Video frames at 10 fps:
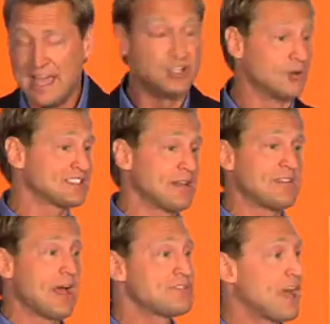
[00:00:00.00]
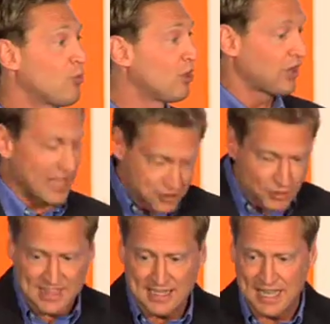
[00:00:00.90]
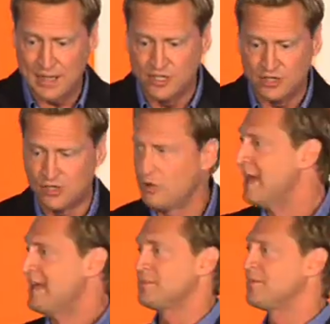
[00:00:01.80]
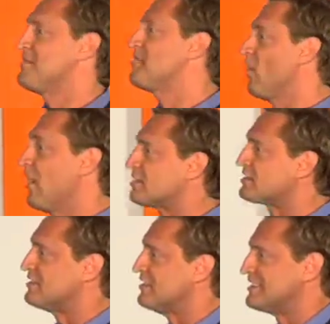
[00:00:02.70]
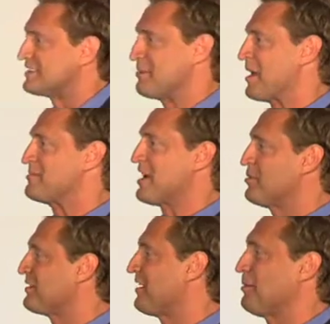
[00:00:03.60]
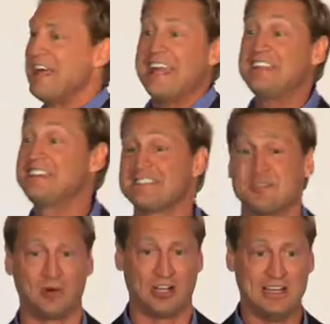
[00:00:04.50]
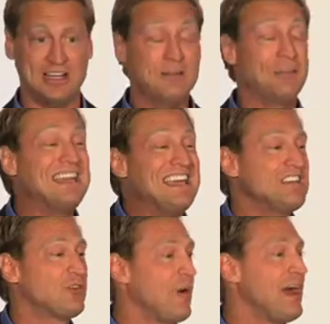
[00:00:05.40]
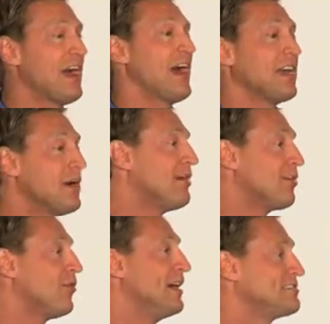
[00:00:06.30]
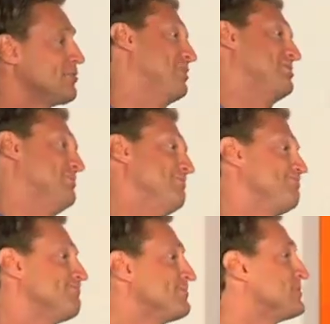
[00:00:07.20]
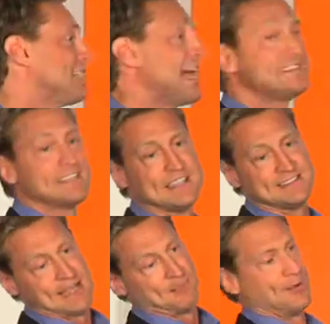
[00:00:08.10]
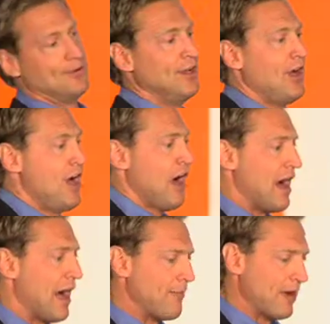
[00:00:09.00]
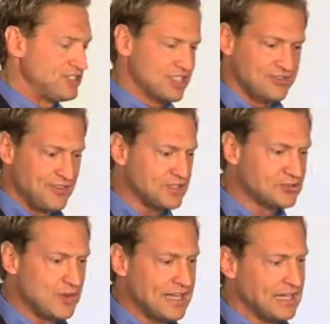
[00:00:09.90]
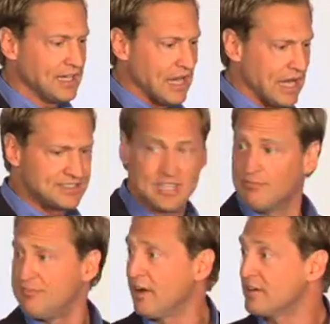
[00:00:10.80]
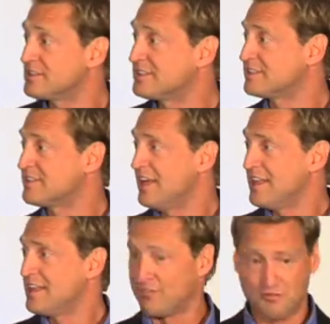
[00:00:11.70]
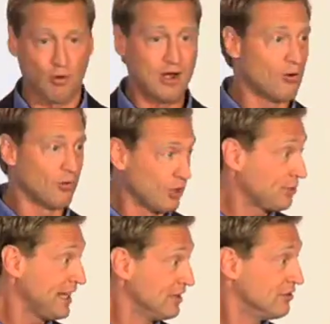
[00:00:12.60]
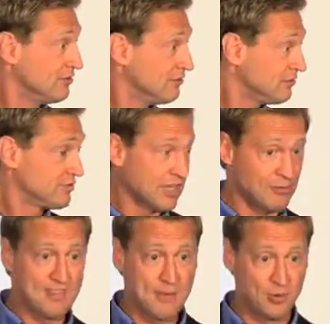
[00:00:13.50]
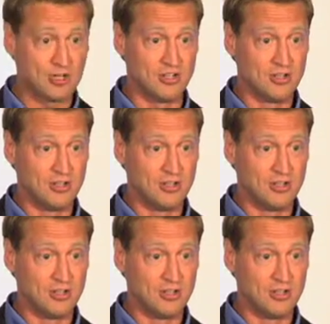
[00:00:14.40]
And you know what, sometimes I do what they tell me to do, sometimes it works. Sometimes I do what they do, and it doesn't work. But either way, I come out a wiser person. Classic example. I just finished reading Tim Ferriss's The 4-Hour Workweek. You guys read that book?